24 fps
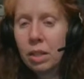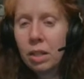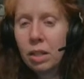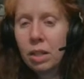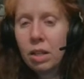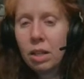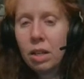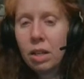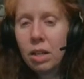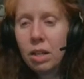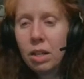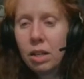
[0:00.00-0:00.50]

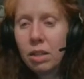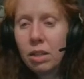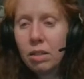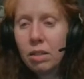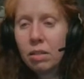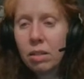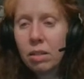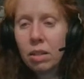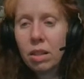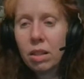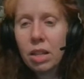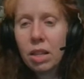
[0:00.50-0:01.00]
uh,
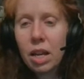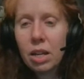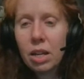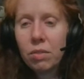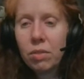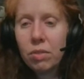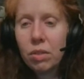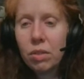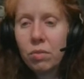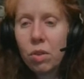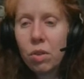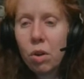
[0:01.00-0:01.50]
a lot of
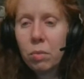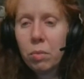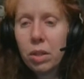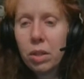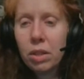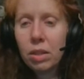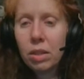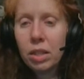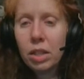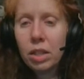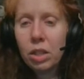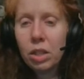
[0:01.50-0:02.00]

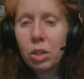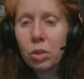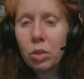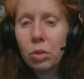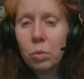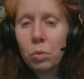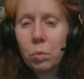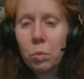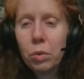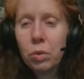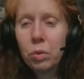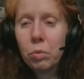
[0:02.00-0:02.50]
involvement there
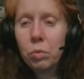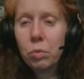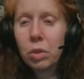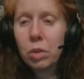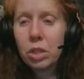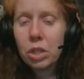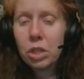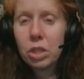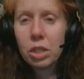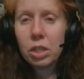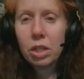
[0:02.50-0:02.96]
with Russia.